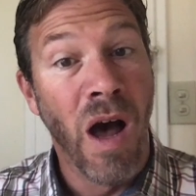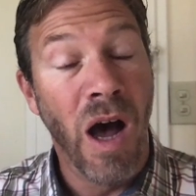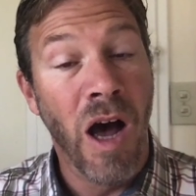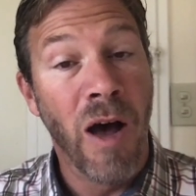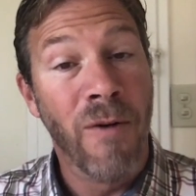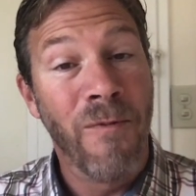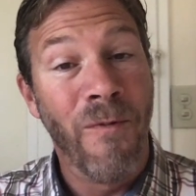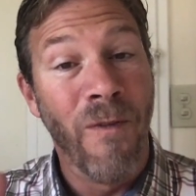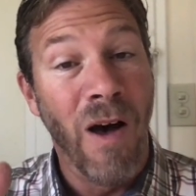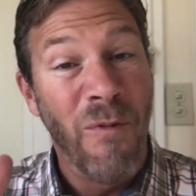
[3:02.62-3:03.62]

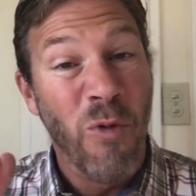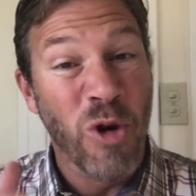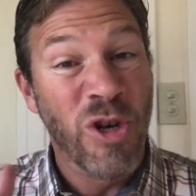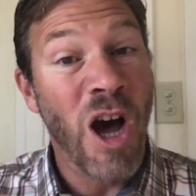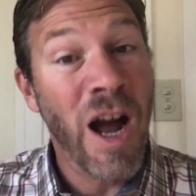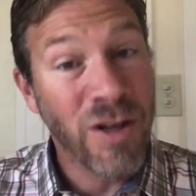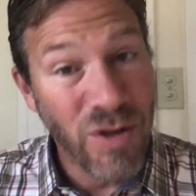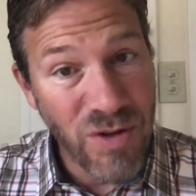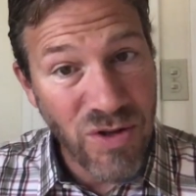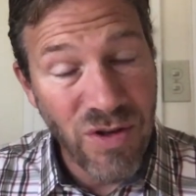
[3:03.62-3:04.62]
for
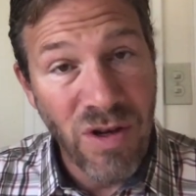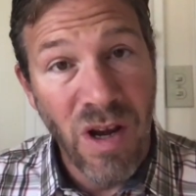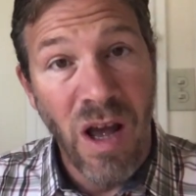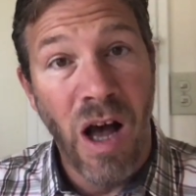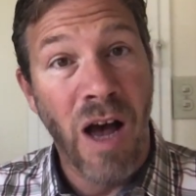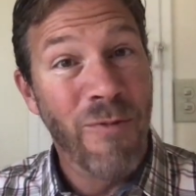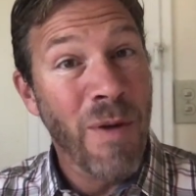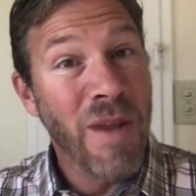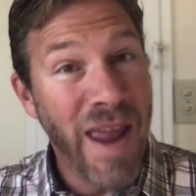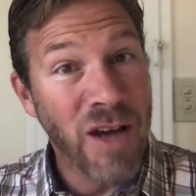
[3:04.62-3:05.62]
doctors
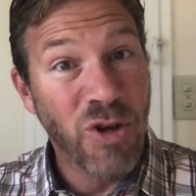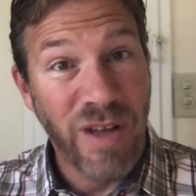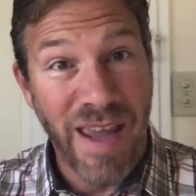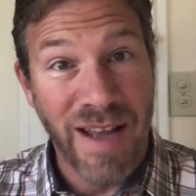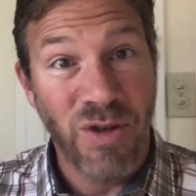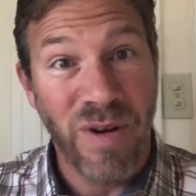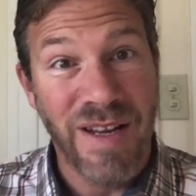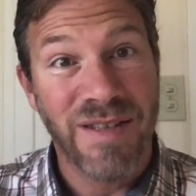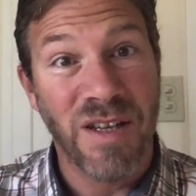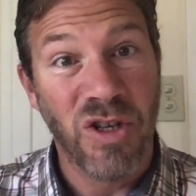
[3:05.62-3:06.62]
from the National Cancer
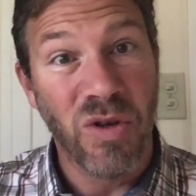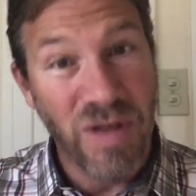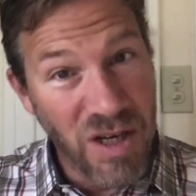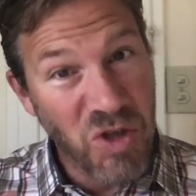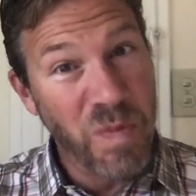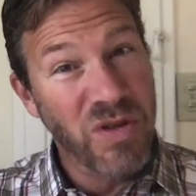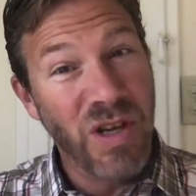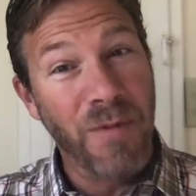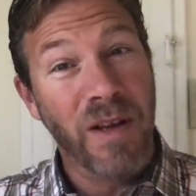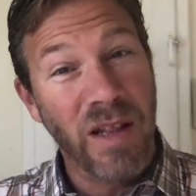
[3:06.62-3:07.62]
Institute that is
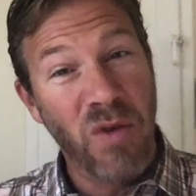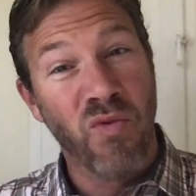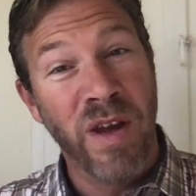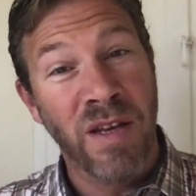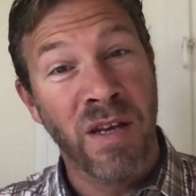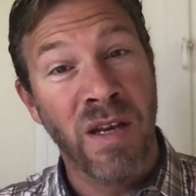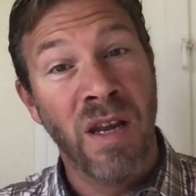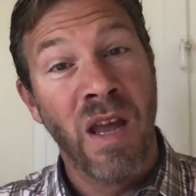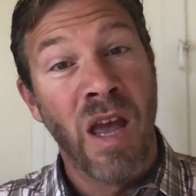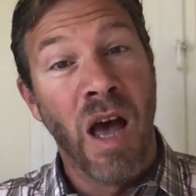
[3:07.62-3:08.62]
specifically
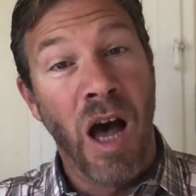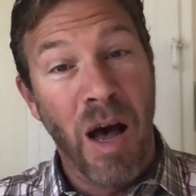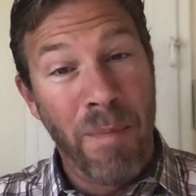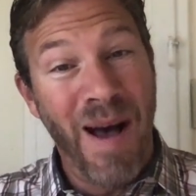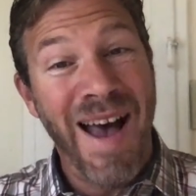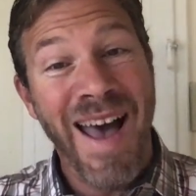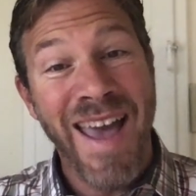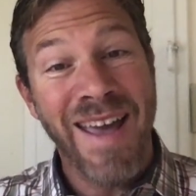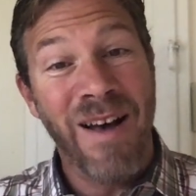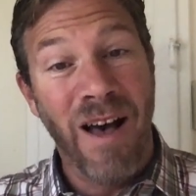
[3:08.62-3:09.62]
written
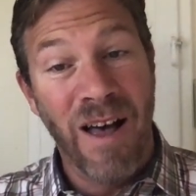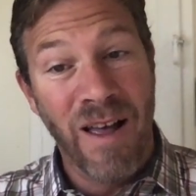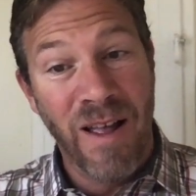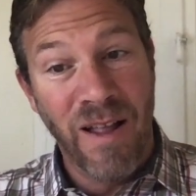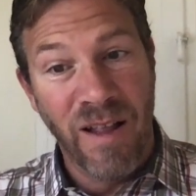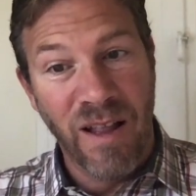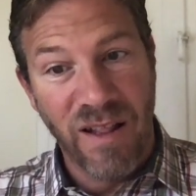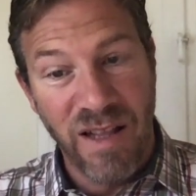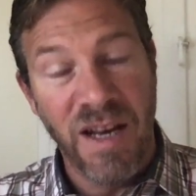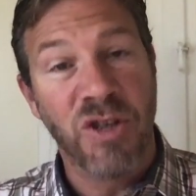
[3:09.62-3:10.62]
by
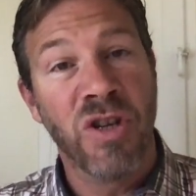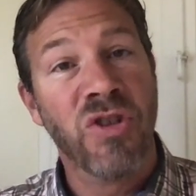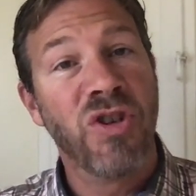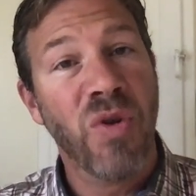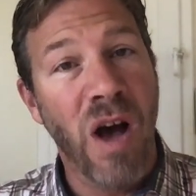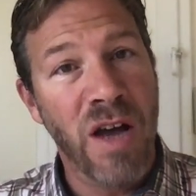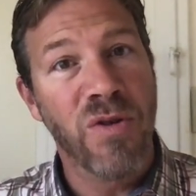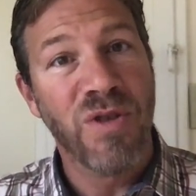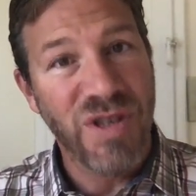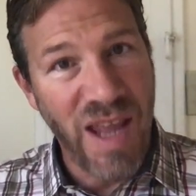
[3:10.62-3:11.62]
clinicians who
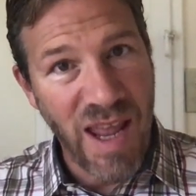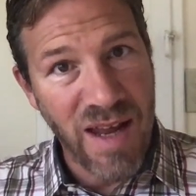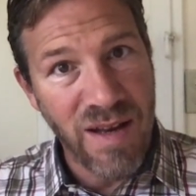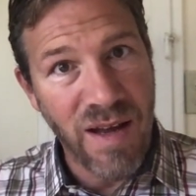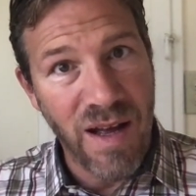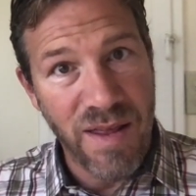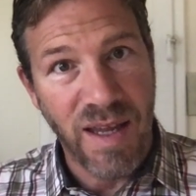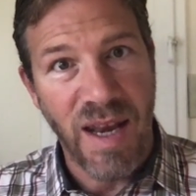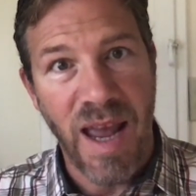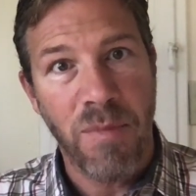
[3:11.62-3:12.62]
understand the
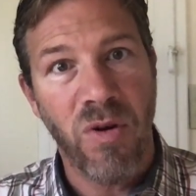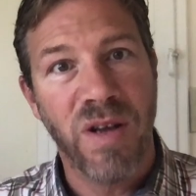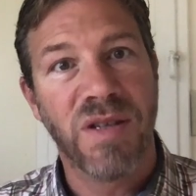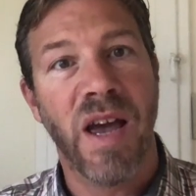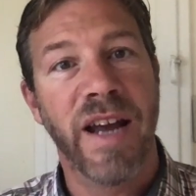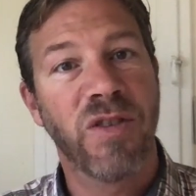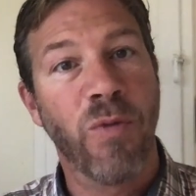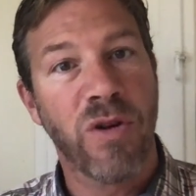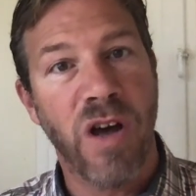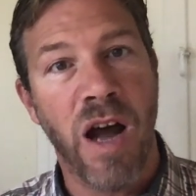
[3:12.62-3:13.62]
cannabinoid science
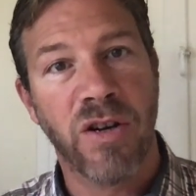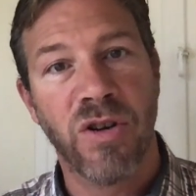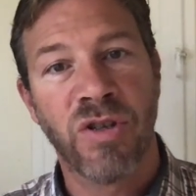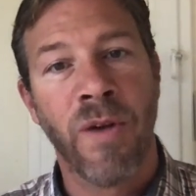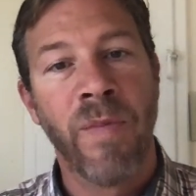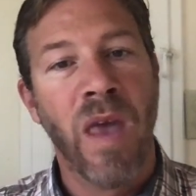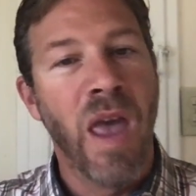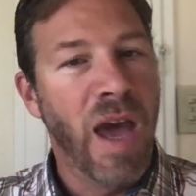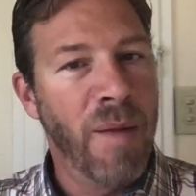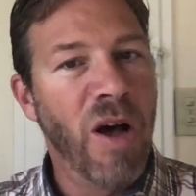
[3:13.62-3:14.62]
for doctors.
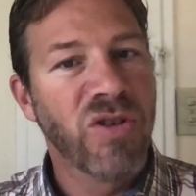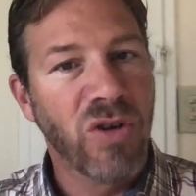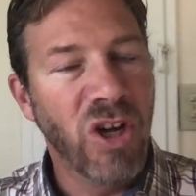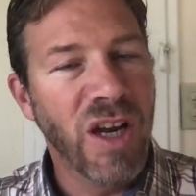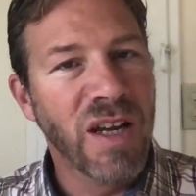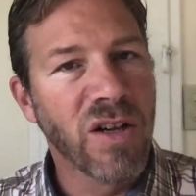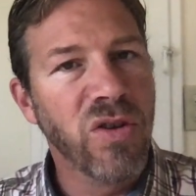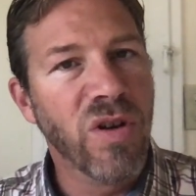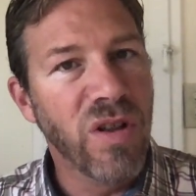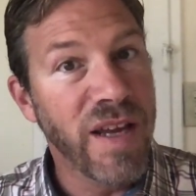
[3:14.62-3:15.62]
And I'm also going to
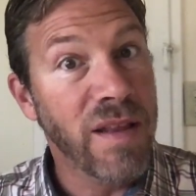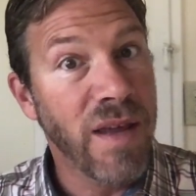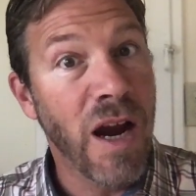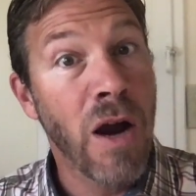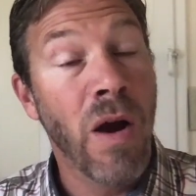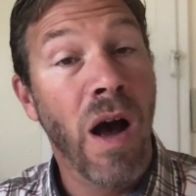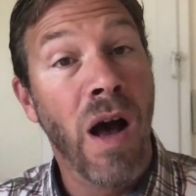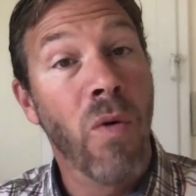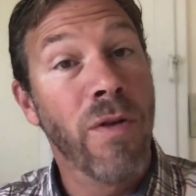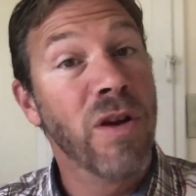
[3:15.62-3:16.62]
include a link there
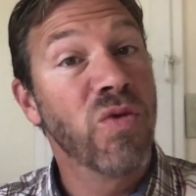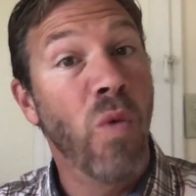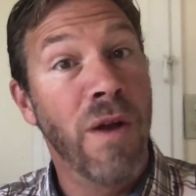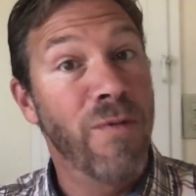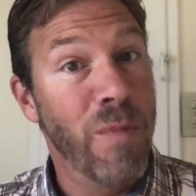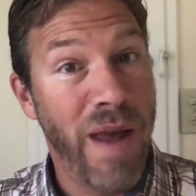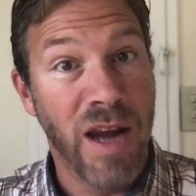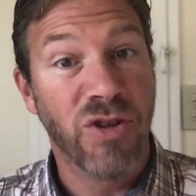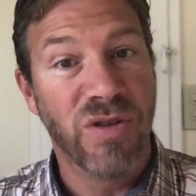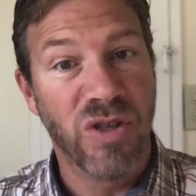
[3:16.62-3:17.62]
where there's one for
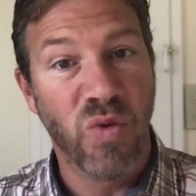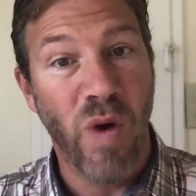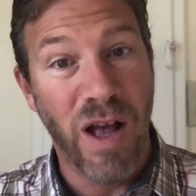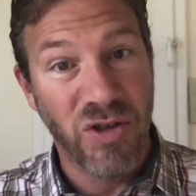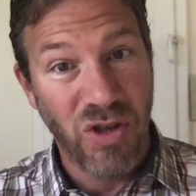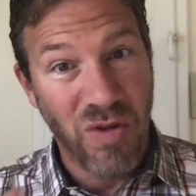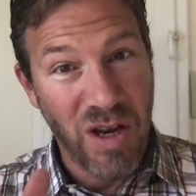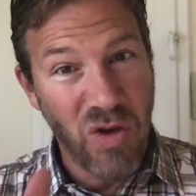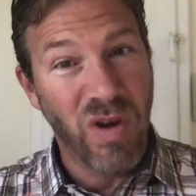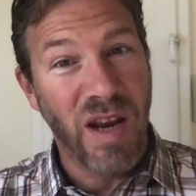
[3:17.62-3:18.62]
patients as well, so that
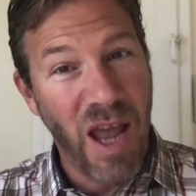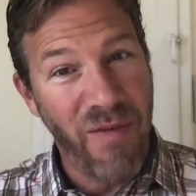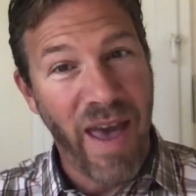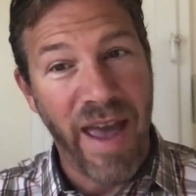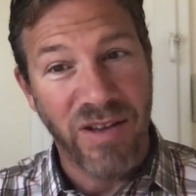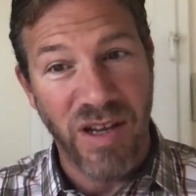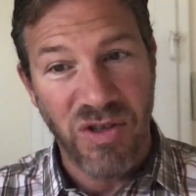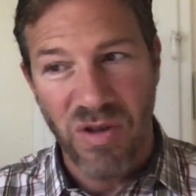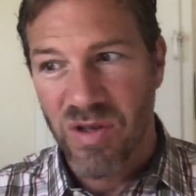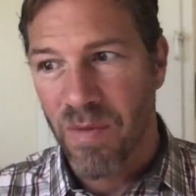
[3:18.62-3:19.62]
you can have access
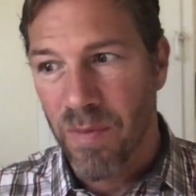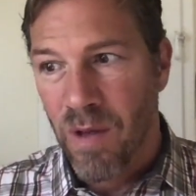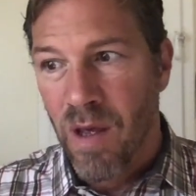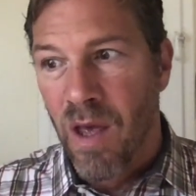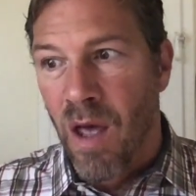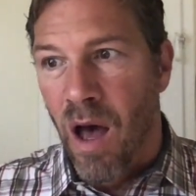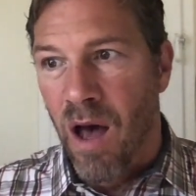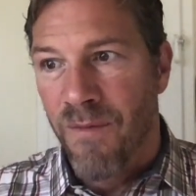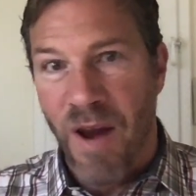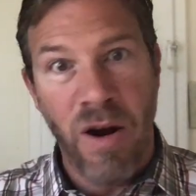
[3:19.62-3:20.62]
to some
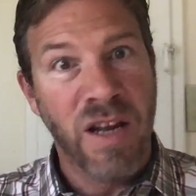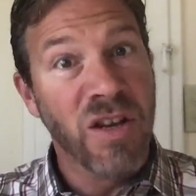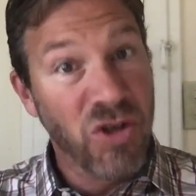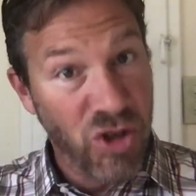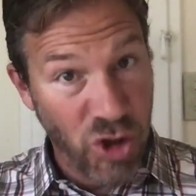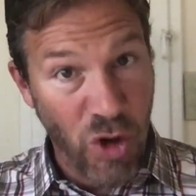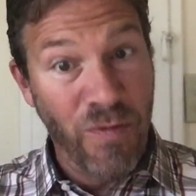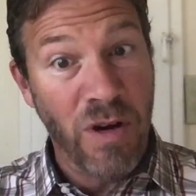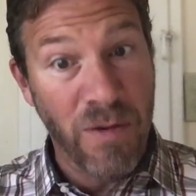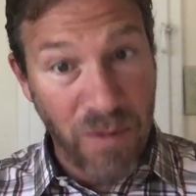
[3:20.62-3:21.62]
very
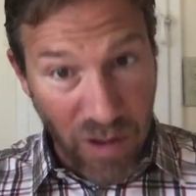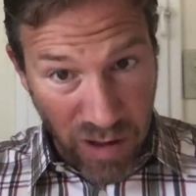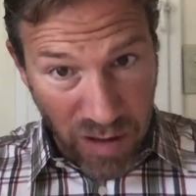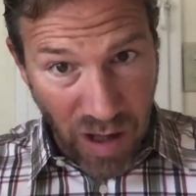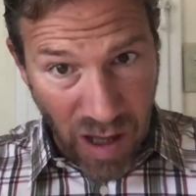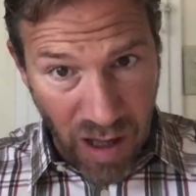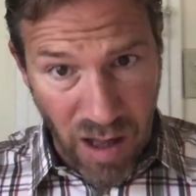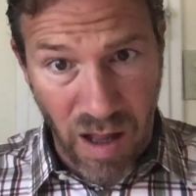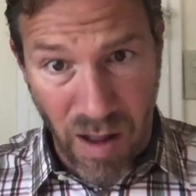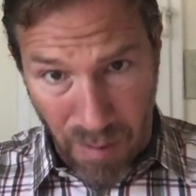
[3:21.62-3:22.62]
conservative,
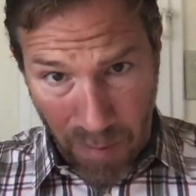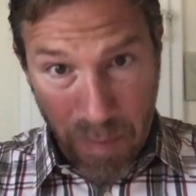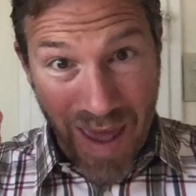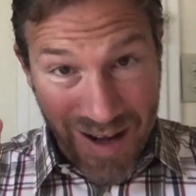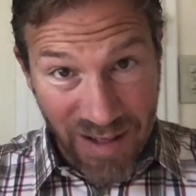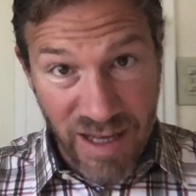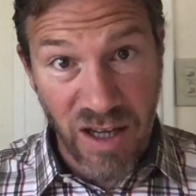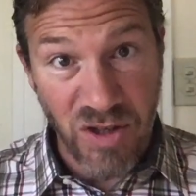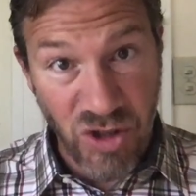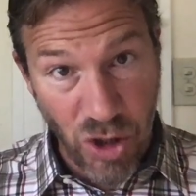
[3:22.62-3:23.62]
medically
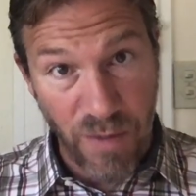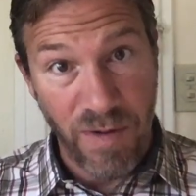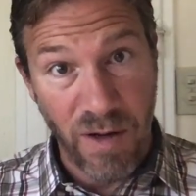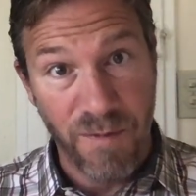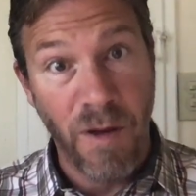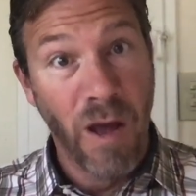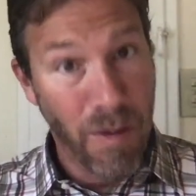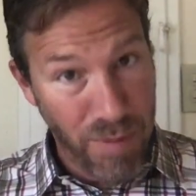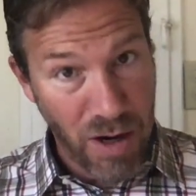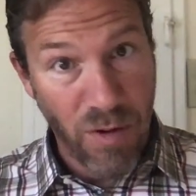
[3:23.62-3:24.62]
conservative,
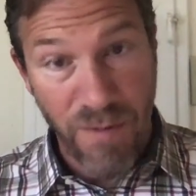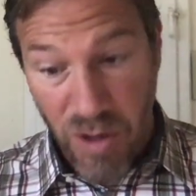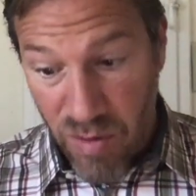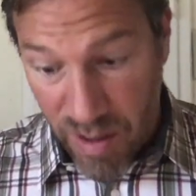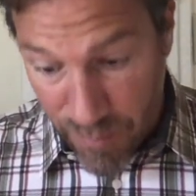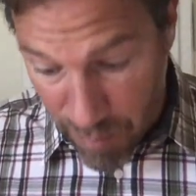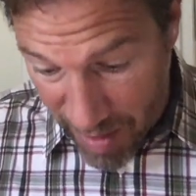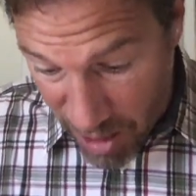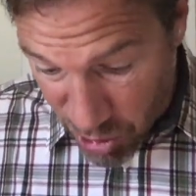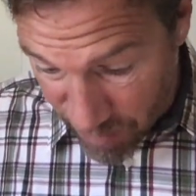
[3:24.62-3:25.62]
peer-reviewed
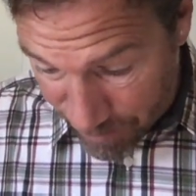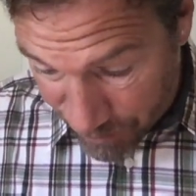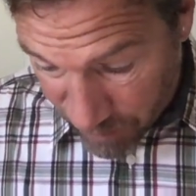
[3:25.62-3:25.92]
information.